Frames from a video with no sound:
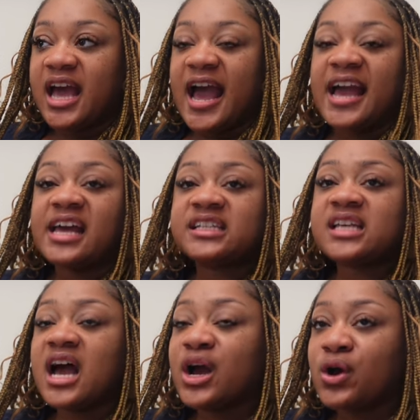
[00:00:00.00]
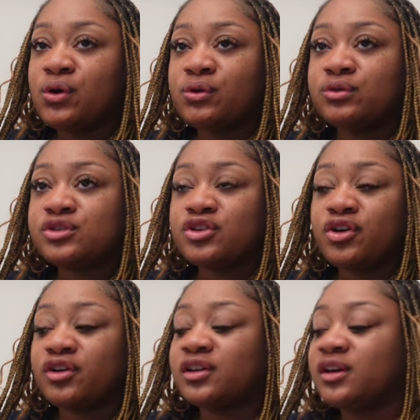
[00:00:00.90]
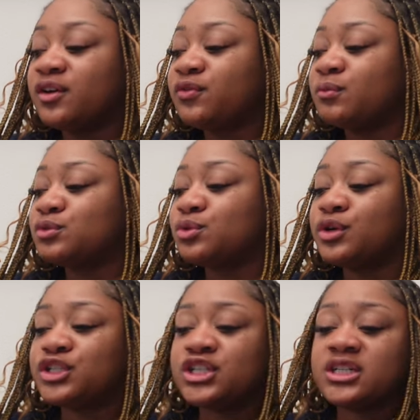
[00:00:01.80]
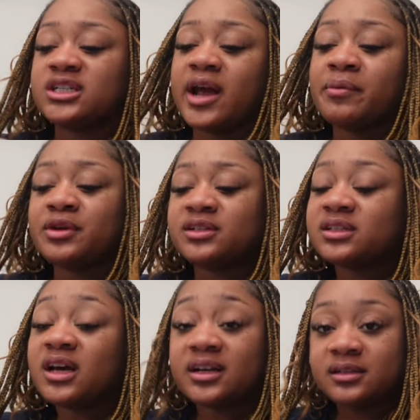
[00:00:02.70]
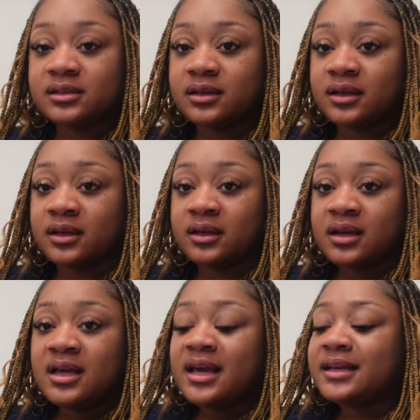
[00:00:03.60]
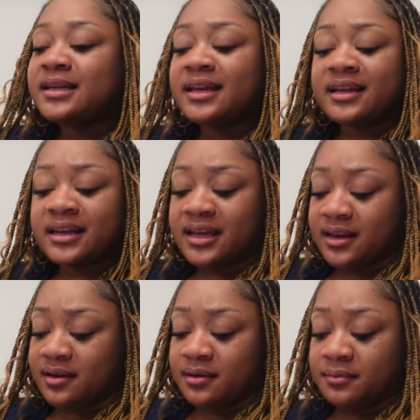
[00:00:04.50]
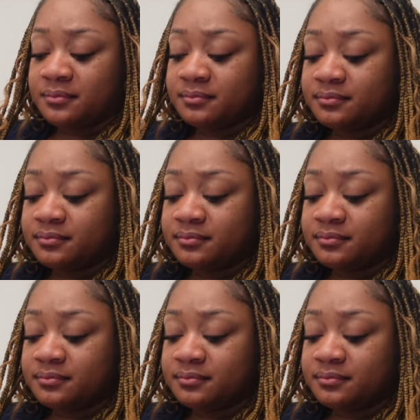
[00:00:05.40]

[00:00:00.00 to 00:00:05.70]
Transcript: I had tacos earlier from Torchy's. They were disgusting. Didn't eat them.